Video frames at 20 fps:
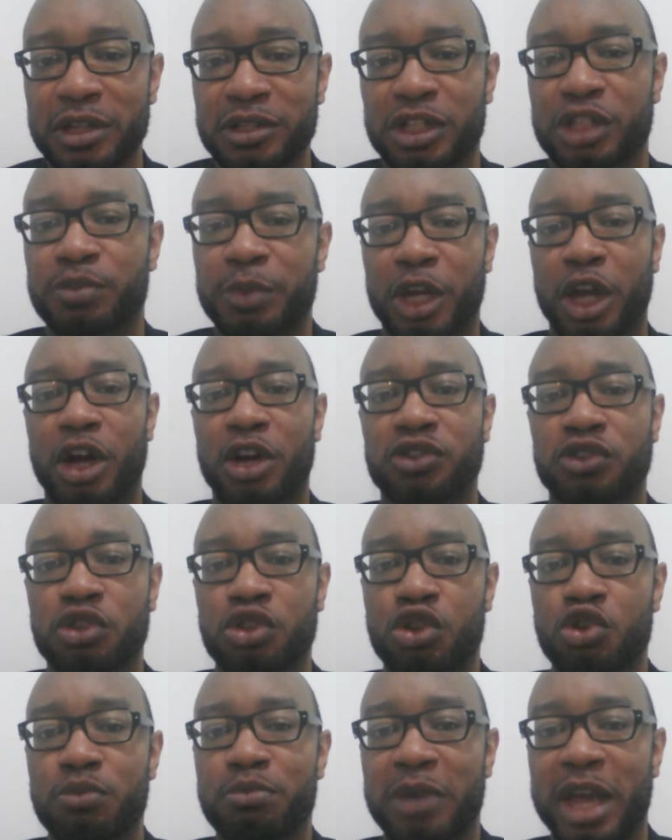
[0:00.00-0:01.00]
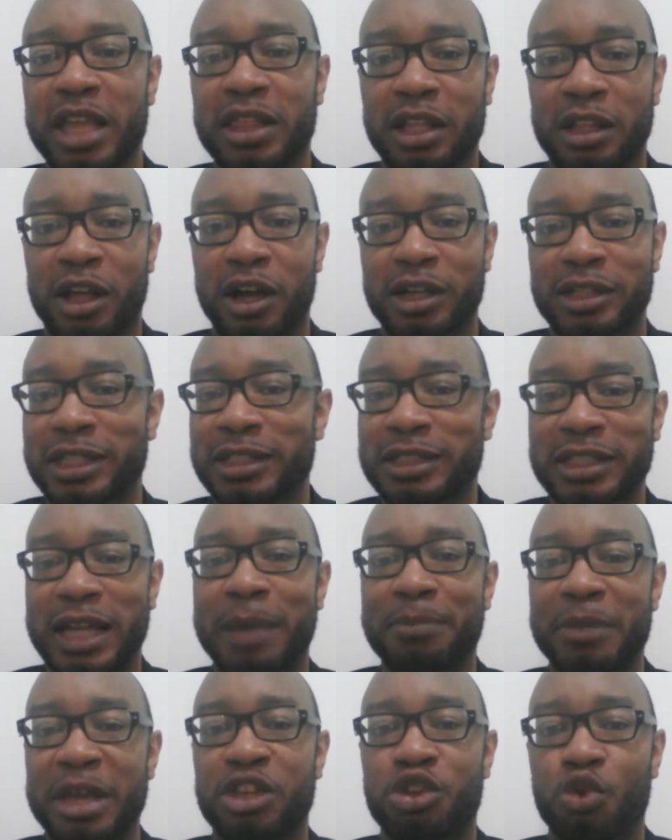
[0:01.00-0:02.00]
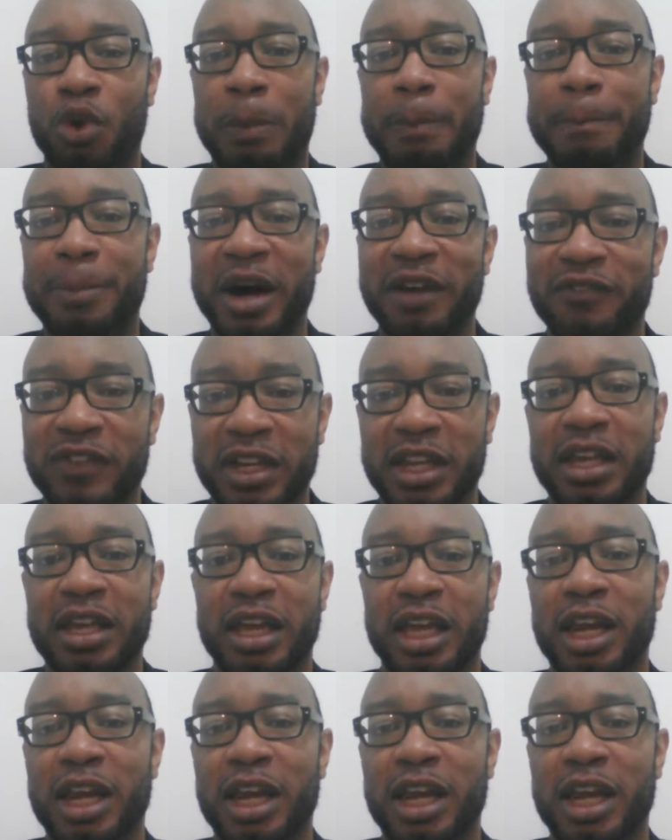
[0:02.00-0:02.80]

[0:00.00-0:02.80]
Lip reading: Just because you made the law does not make you above it.